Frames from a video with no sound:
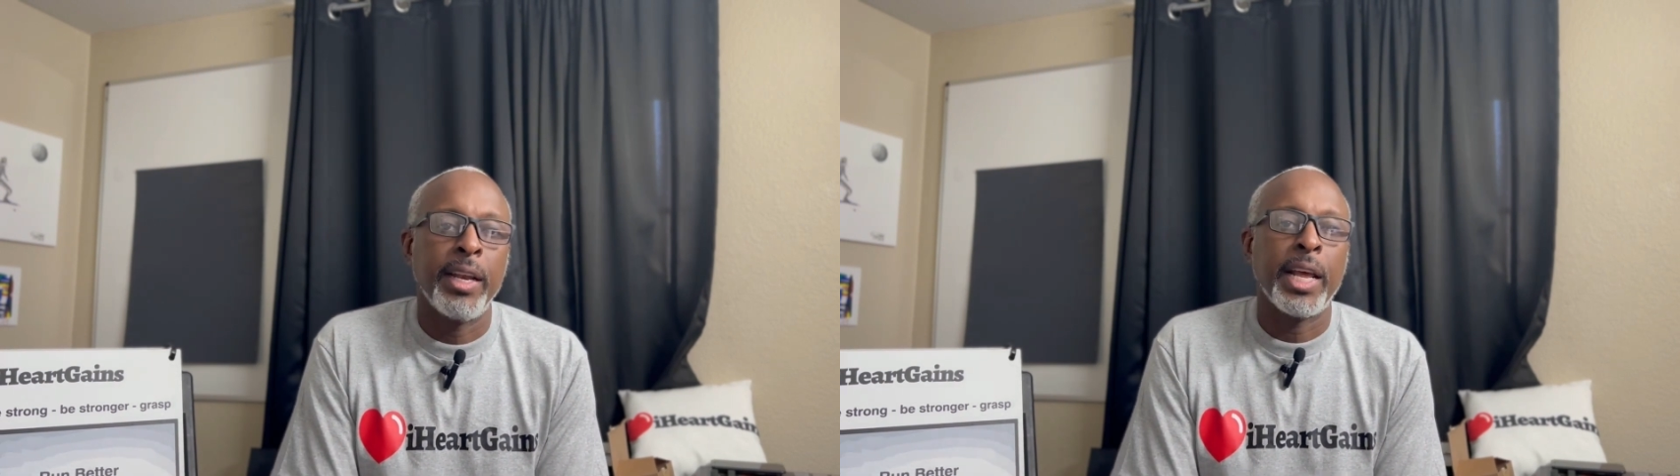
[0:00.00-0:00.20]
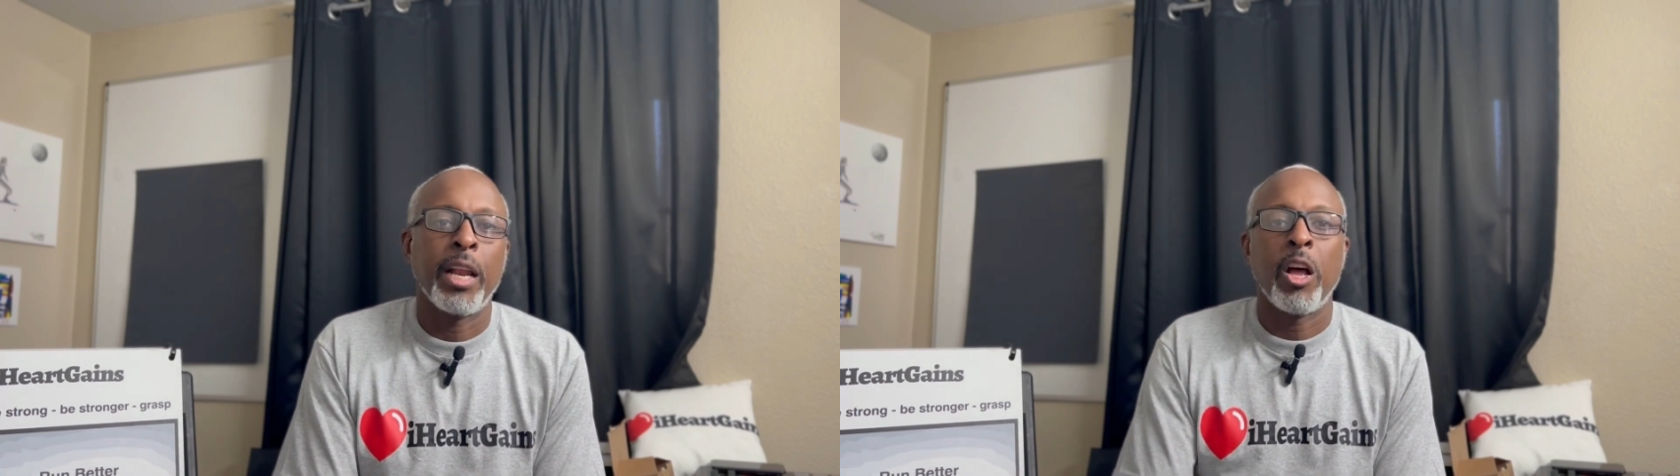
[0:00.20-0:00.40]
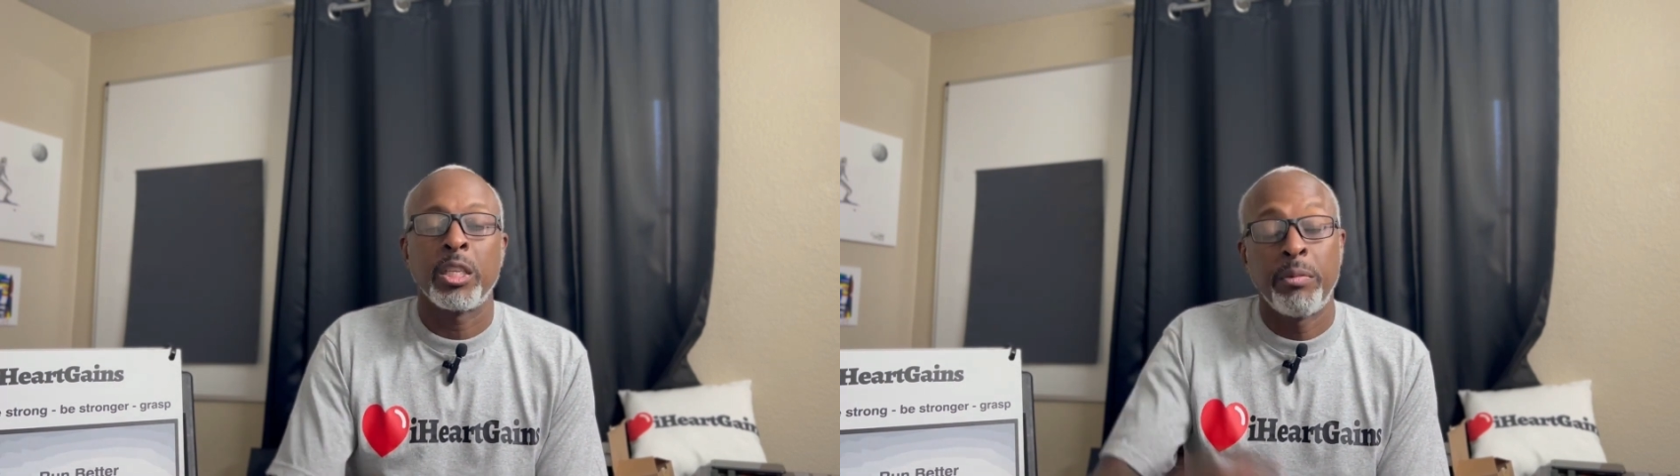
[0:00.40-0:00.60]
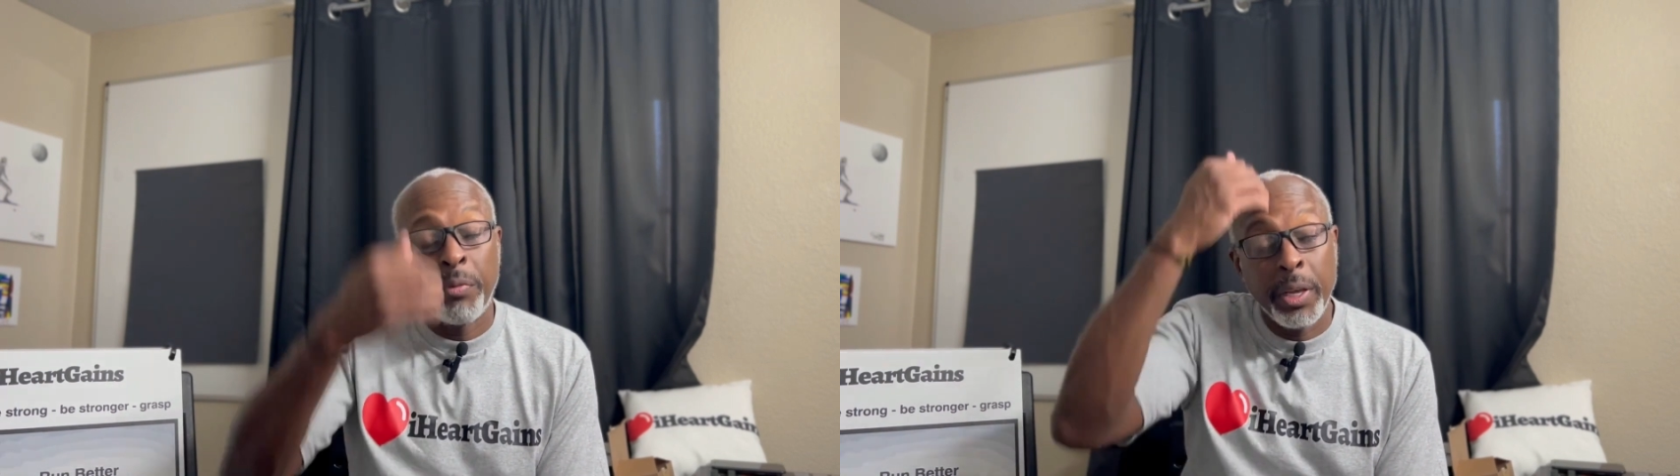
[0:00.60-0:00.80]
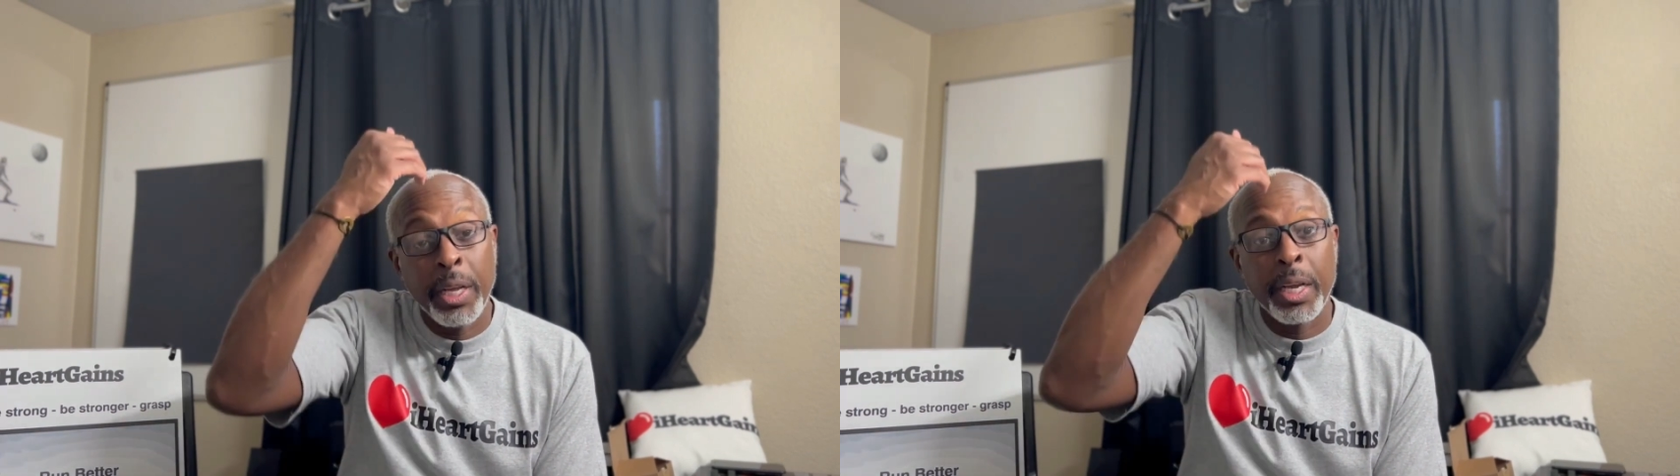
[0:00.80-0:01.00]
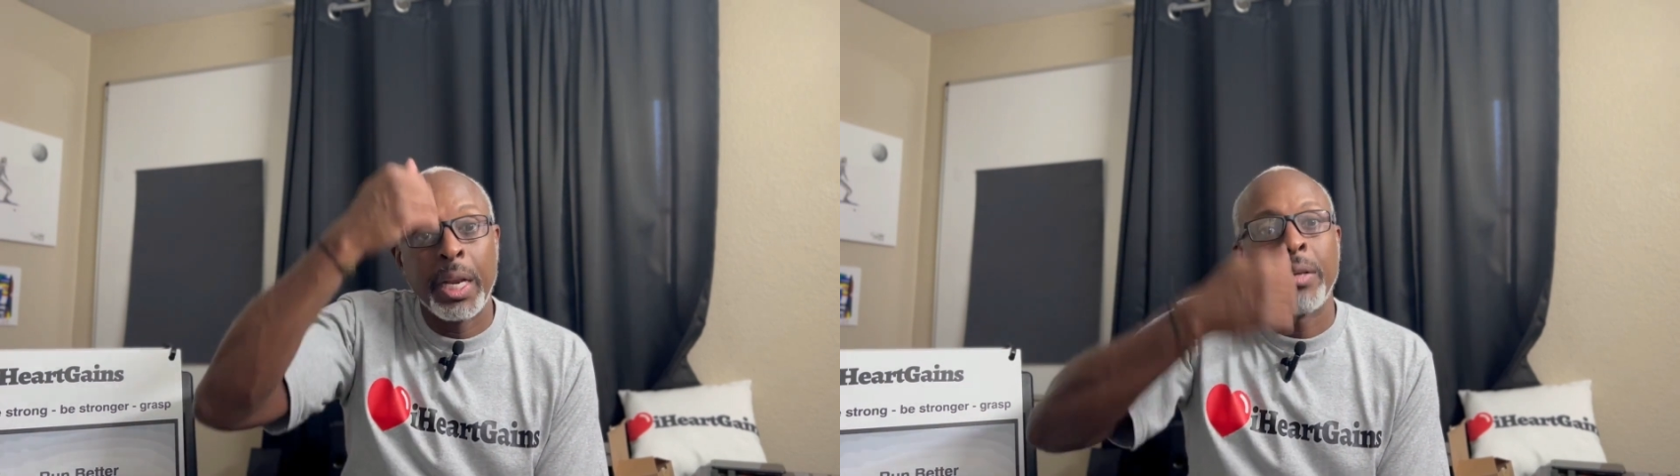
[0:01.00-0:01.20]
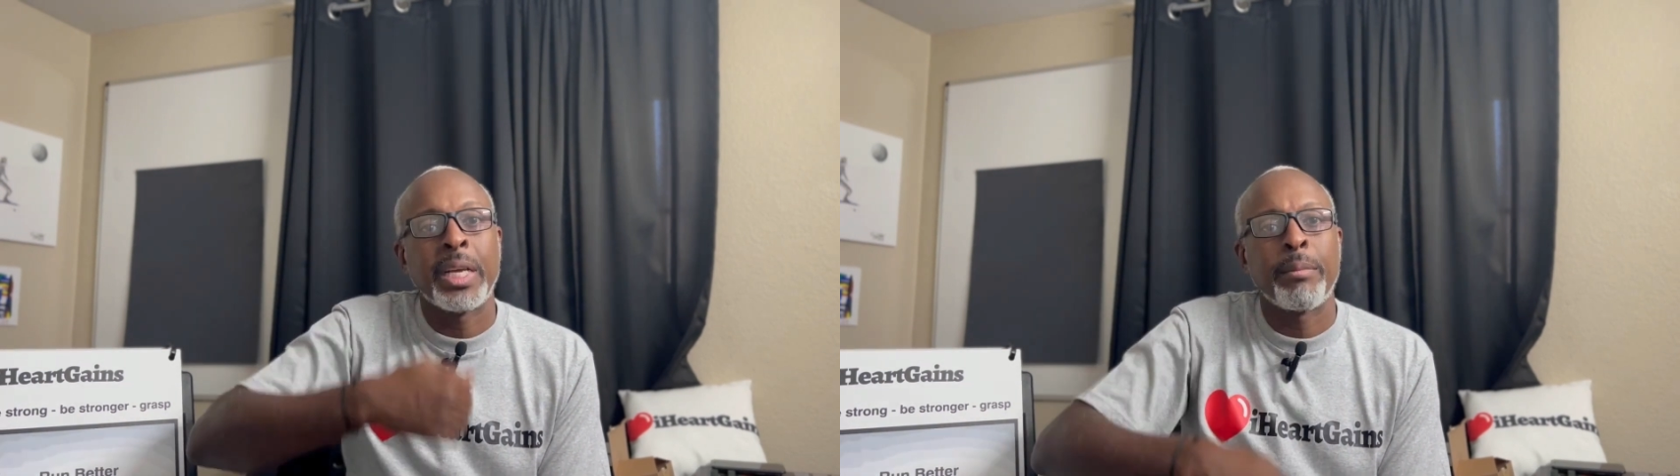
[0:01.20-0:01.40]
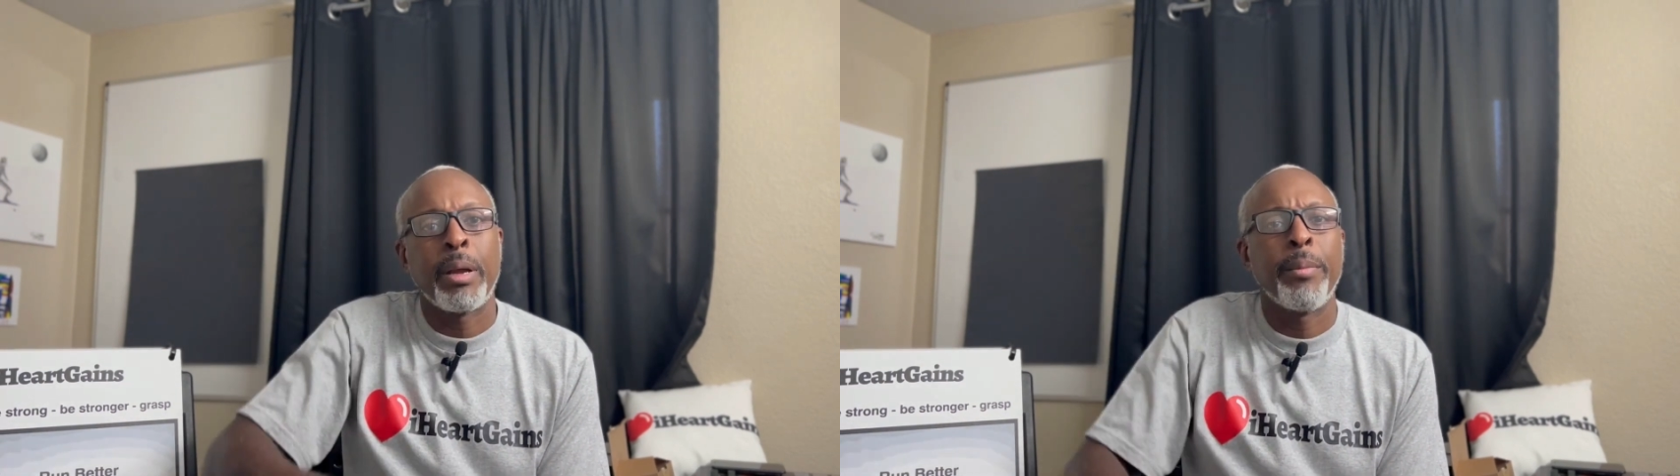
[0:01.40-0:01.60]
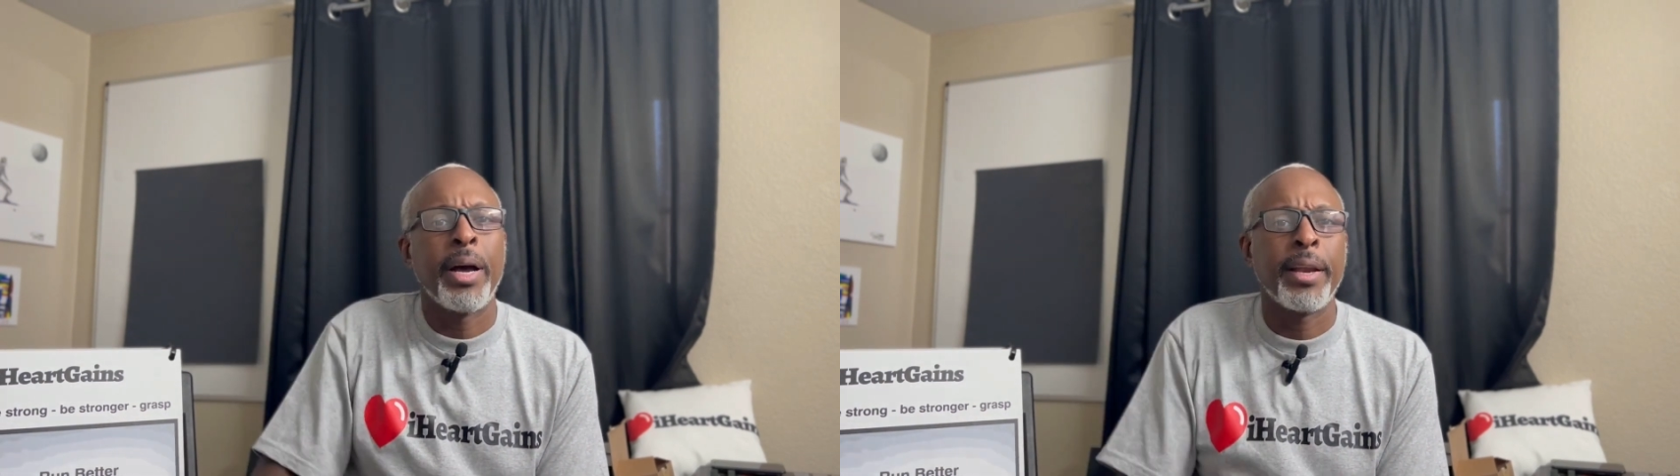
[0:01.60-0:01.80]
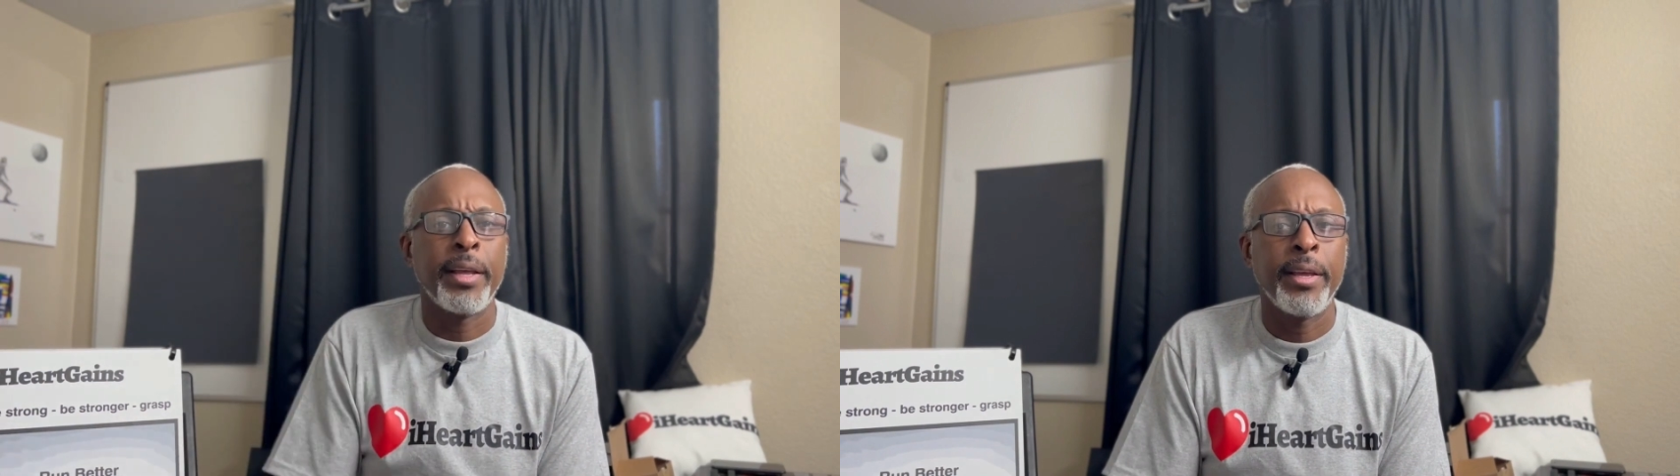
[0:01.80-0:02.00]
and I lost feeling the left side of my
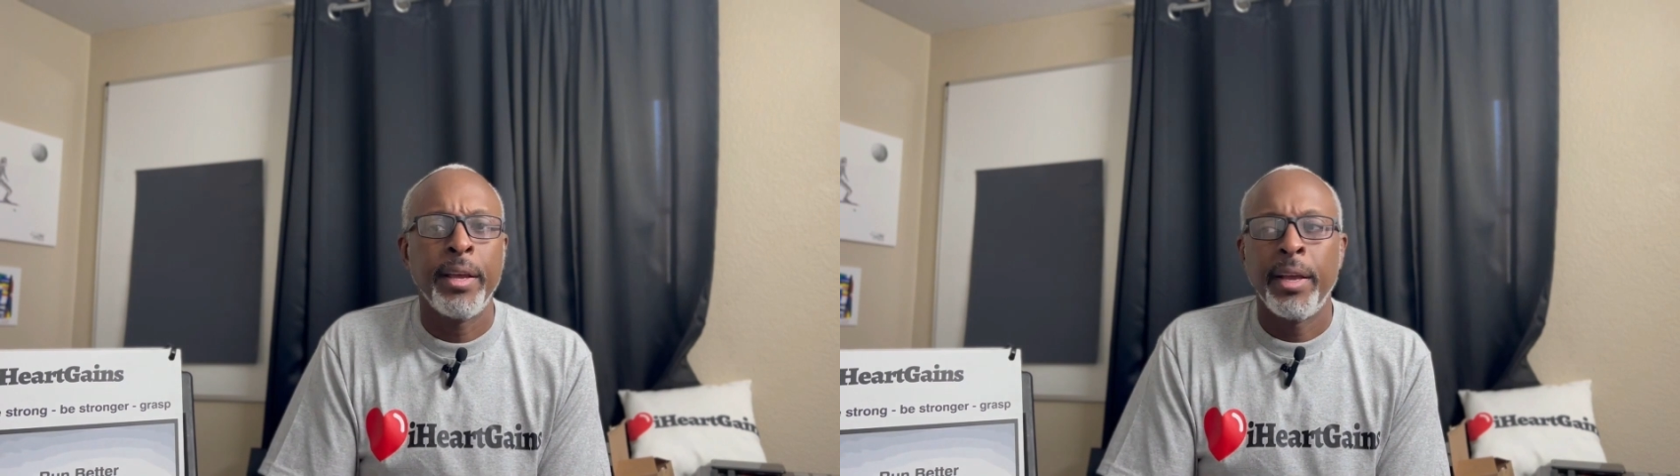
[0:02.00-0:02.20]
body.